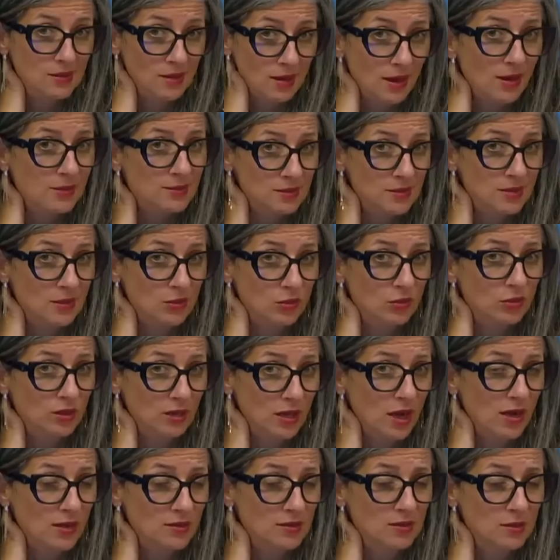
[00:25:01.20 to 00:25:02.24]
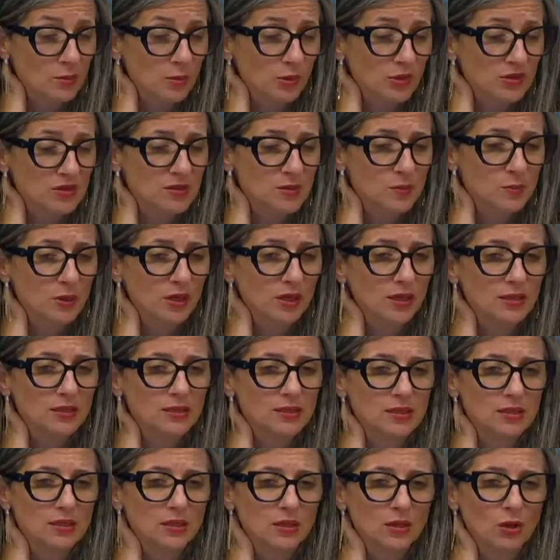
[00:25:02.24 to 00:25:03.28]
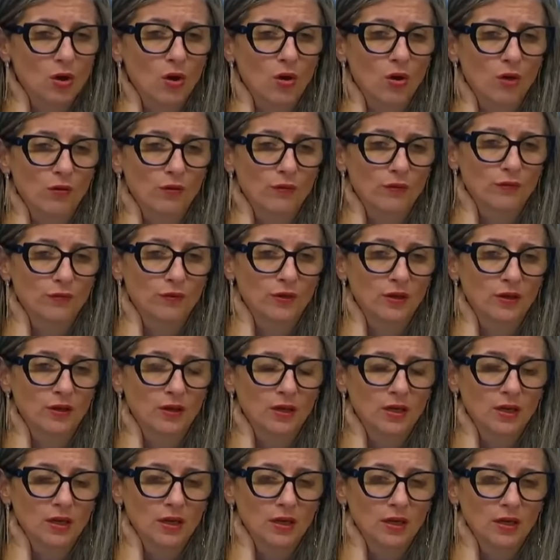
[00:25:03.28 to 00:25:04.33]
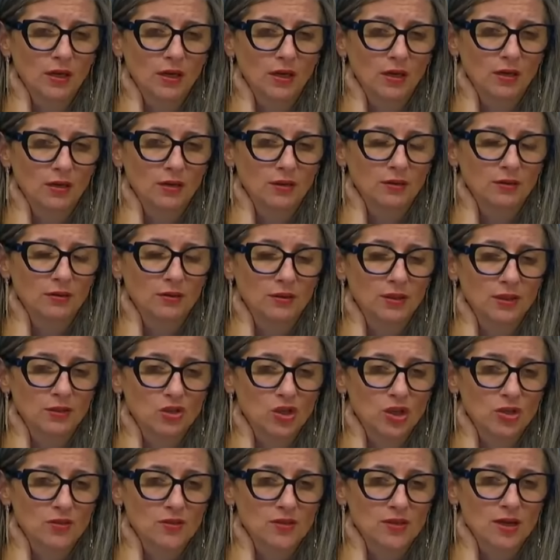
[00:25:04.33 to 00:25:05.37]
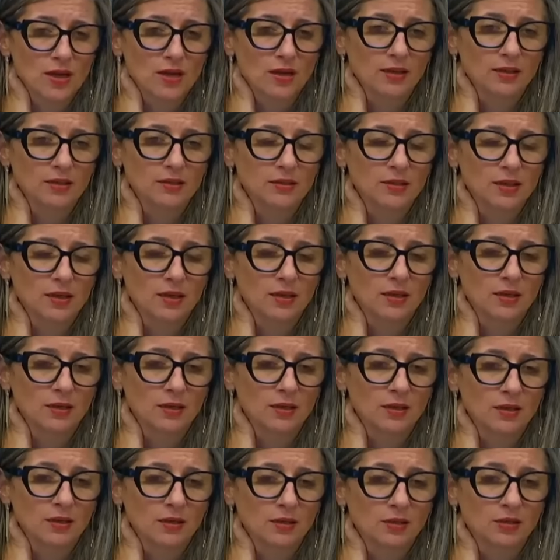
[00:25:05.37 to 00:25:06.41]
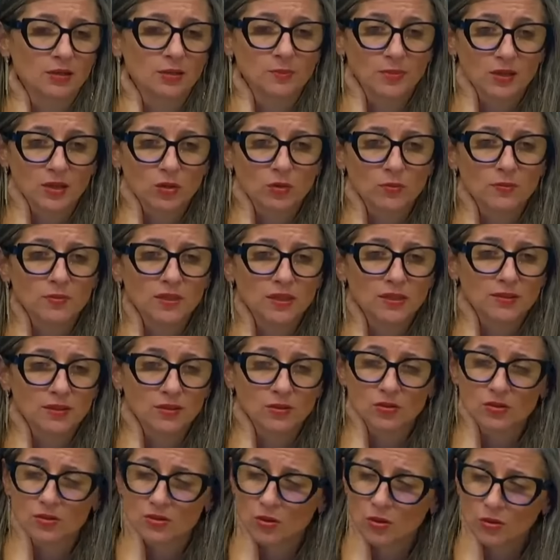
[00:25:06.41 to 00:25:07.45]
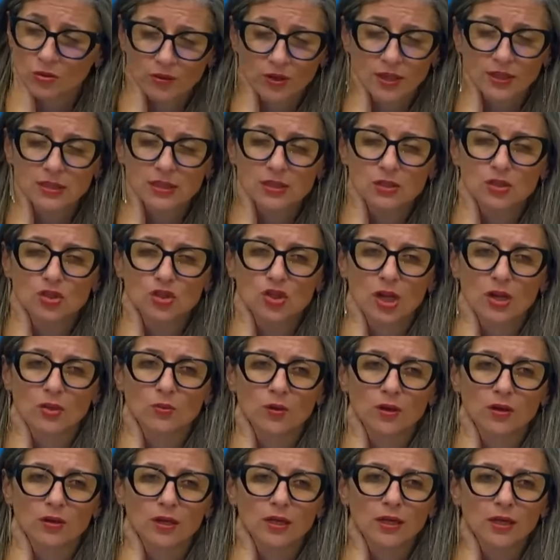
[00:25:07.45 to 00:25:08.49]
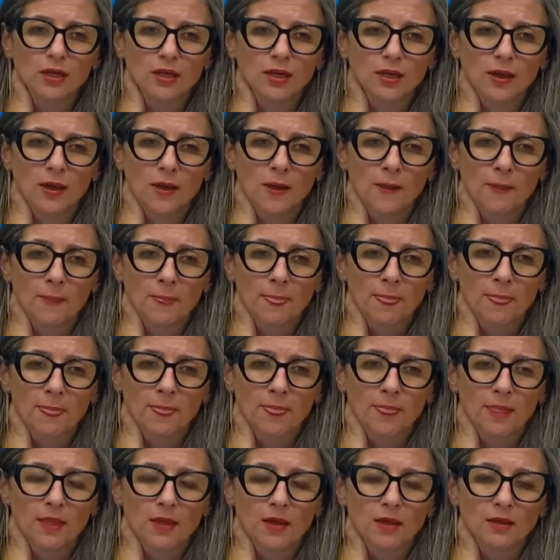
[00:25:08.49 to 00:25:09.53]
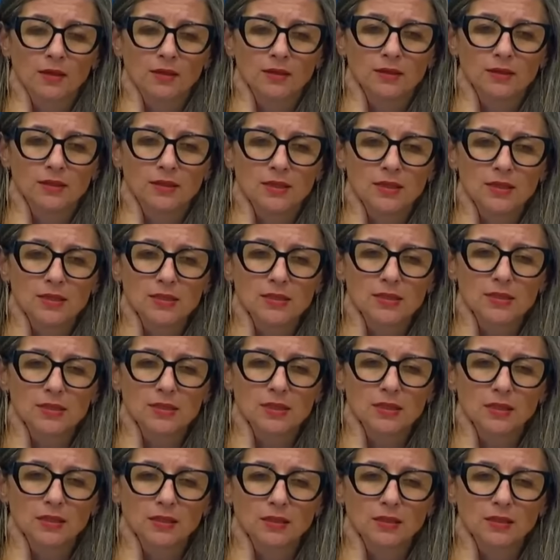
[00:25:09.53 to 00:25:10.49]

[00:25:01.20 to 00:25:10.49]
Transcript: has recognized the plausibility of the genocide could be committed already in January, this